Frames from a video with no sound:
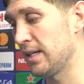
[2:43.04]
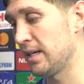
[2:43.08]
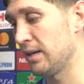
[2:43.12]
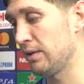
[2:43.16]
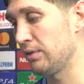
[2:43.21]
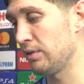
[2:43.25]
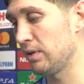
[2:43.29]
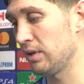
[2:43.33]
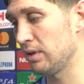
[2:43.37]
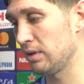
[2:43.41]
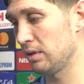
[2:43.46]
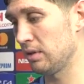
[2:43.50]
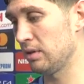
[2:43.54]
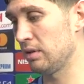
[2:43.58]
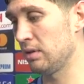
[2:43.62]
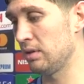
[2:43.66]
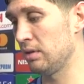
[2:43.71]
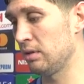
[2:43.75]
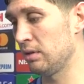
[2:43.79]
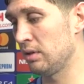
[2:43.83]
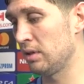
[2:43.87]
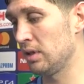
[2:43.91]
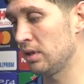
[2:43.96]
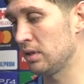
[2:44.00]
I think the,
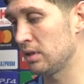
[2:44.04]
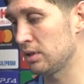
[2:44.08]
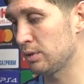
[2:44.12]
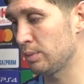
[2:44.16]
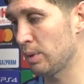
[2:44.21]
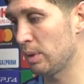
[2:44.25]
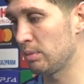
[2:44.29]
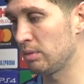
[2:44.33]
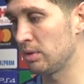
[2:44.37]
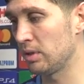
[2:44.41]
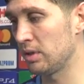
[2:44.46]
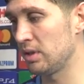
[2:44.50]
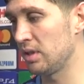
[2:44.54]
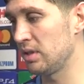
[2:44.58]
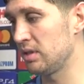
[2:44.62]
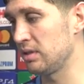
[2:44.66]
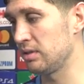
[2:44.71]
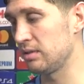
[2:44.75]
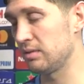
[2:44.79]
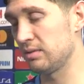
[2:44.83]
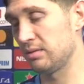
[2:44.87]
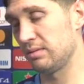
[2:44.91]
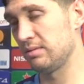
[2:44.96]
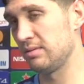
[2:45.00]
the, the English Premier League
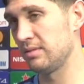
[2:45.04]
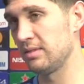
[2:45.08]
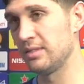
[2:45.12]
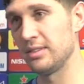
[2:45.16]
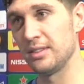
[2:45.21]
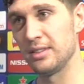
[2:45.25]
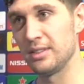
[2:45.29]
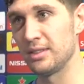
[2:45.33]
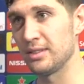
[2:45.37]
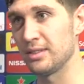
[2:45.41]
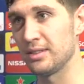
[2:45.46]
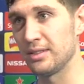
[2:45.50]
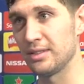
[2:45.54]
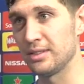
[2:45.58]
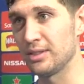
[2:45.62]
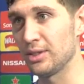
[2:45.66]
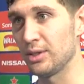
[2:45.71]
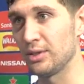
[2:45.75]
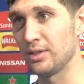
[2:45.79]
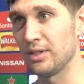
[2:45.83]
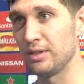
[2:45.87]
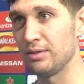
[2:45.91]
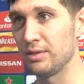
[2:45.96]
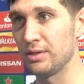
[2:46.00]
is
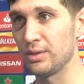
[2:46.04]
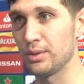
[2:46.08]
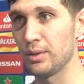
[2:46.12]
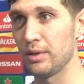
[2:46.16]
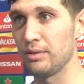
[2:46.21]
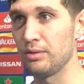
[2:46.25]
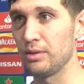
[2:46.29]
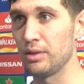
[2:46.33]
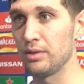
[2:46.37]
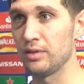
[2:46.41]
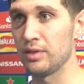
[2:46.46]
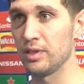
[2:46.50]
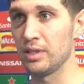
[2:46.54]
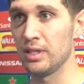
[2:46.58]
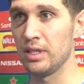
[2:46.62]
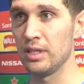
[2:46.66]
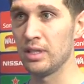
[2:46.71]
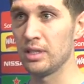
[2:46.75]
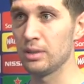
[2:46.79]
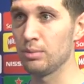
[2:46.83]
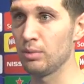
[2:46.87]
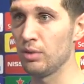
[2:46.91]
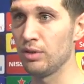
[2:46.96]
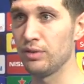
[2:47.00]
so different to every other
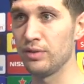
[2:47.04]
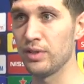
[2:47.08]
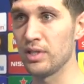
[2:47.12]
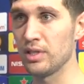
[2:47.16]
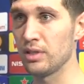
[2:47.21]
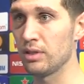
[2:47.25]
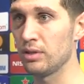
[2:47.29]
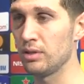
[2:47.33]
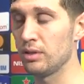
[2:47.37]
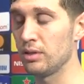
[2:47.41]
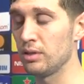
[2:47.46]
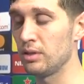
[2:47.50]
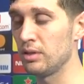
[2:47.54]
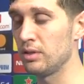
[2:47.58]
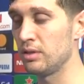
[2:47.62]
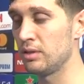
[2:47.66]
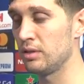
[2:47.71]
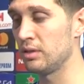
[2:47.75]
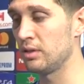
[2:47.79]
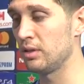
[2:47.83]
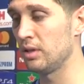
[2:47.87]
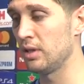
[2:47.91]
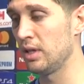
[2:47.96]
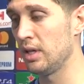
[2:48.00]
league. It's more physical
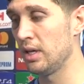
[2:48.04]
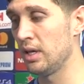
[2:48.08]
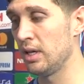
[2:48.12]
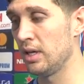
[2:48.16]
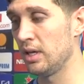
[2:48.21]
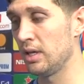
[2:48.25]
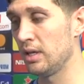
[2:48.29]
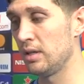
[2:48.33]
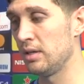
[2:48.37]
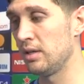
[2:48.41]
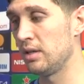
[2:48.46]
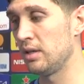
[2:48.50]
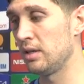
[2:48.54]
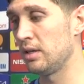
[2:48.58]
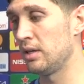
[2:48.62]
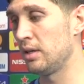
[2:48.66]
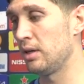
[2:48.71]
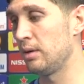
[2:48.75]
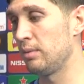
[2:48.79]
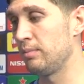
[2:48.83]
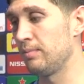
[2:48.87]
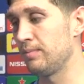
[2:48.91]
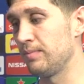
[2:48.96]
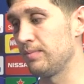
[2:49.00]
and and
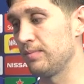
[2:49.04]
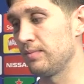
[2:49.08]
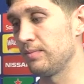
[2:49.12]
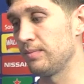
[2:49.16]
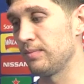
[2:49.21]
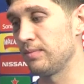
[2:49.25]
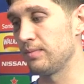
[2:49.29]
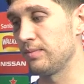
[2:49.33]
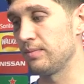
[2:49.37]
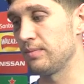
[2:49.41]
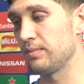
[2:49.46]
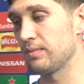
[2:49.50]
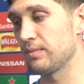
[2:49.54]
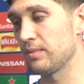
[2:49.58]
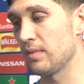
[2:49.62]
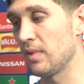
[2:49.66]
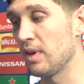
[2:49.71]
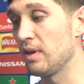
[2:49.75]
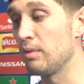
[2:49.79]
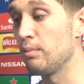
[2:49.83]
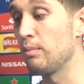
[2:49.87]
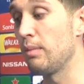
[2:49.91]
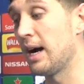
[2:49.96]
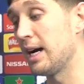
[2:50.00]
um,
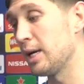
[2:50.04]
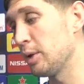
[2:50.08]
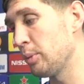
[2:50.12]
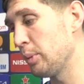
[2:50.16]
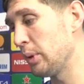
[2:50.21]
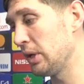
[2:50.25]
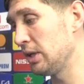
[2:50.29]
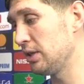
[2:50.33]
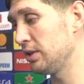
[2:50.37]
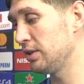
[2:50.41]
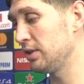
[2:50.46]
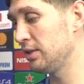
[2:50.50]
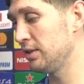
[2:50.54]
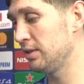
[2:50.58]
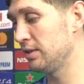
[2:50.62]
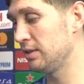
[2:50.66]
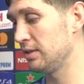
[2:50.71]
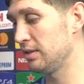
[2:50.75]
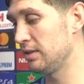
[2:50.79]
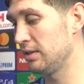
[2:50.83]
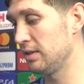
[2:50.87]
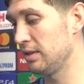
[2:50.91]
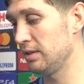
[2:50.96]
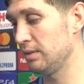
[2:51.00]
in my opinion,
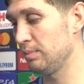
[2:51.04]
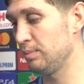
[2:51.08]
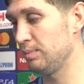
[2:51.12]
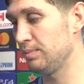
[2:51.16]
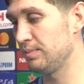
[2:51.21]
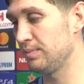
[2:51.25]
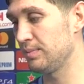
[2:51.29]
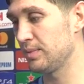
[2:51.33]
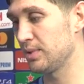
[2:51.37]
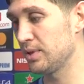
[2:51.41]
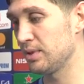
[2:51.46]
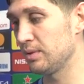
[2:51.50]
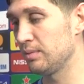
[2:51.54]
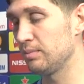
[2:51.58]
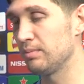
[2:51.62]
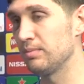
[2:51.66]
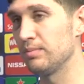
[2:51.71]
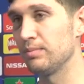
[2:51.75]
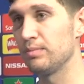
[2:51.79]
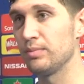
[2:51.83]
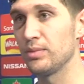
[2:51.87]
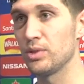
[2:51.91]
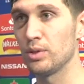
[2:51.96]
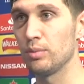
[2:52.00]
the,
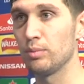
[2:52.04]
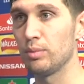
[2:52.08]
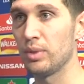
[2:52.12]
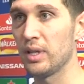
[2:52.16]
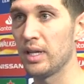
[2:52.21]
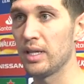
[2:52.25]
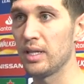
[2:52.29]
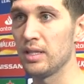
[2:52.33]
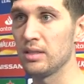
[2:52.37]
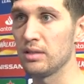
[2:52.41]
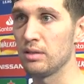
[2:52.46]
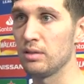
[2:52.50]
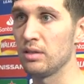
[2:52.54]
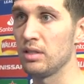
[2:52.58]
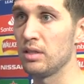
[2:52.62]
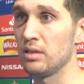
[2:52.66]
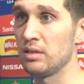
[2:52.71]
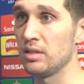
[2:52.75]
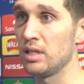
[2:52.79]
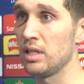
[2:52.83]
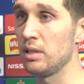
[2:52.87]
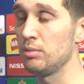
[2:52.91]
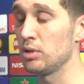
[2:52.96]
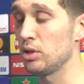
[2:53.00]
some some players and,
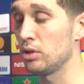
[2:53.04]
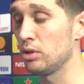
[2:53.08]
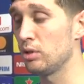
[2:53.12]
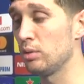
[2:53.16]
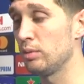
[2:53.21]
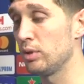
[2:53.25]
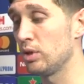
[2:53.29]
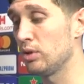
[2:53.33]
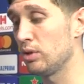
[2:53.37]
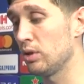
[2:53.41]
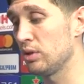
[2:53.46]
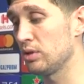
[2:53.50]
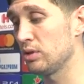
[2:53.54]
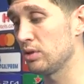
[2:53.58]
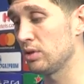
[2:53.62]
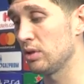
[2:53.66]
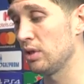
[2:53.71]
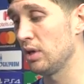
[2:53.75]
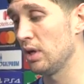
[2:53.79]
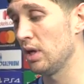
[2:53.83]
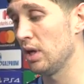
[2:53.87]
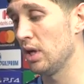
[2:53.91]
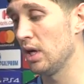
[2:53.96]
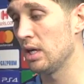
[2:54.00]
and, teams that come across
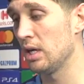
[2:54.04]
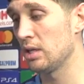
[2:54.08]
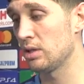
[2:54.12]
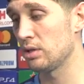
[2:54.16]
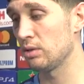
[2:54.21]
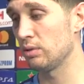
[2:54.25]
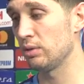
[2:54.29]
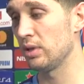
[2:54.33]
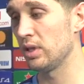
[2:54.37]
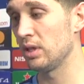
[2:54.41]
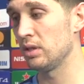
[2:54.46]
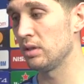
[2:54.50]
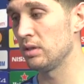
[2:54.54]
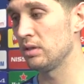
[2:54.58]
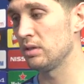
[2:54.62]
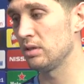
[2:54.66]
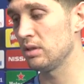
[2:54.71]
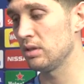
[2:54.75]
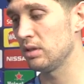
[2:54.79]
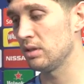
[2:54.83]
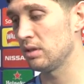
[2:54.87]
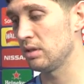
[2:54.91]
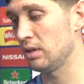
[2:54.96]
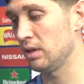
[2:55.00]
to
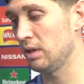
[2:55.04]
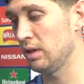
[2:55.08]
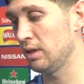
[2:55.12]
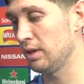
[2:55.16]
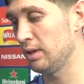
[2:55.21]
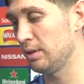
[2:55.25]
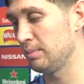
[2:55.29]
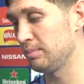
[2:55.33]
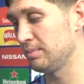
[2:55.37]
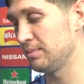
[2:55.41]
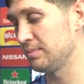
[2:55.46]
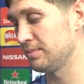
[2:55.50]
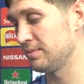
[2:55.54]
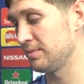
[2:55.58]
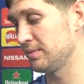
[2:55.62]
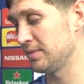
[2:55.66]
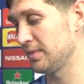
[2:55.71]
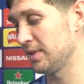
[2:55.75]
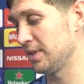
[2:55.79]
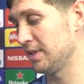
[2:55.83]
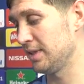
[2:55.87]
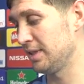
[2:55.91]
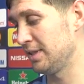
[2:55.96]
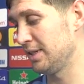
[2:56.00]
England, um,
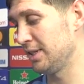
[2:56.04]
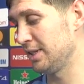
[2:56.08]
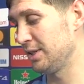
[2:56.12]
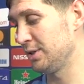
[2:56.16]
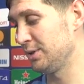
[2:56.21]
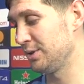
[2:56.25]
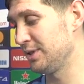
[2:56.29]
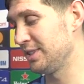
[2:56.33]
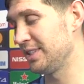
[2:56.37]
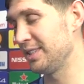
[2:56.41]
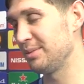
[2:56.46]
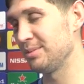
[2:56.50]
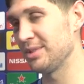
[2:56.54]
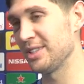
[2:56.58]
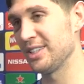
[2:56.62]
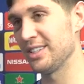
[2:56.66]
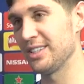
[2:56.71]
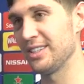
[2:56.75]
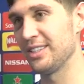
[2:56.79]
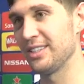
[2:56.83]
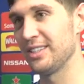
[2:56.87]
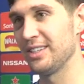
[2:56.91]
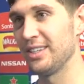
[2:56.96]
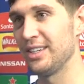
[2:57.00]
they, they do seem
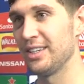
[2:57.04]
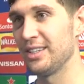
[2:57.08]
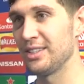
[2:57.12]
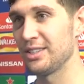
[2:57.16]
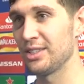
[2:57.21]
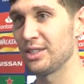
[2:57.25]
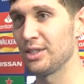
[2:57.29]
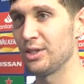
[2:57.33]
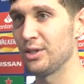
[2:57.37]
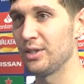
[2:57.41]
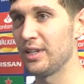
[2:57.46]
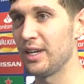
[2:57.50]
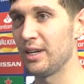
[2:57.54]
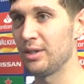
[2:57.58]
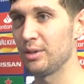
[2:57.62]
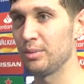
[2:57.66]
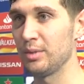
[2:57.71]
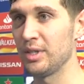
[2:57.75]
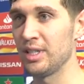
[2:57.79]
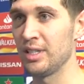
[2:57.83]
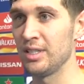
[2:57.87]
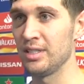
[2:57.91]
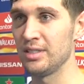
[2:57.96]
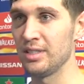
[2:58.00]
to, to go down a
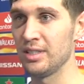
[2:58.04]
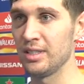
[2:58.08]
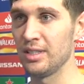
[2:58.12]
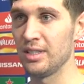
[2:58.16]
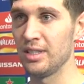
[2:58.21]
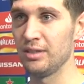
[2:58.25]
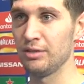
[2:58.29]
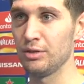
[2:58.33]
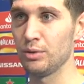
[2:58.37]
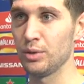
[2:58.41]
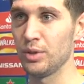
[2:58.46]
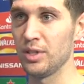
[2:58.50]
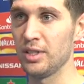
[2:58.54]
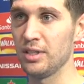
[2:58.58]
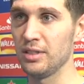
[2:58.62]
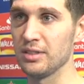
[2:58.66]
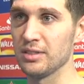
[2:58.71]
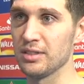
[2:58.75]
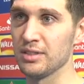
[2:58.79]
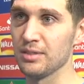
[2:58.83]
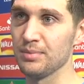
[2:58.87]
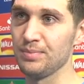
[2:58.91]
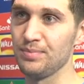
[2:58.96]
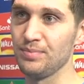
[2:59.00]
bit easier than everyone
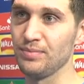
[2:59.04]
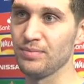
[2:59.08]
else.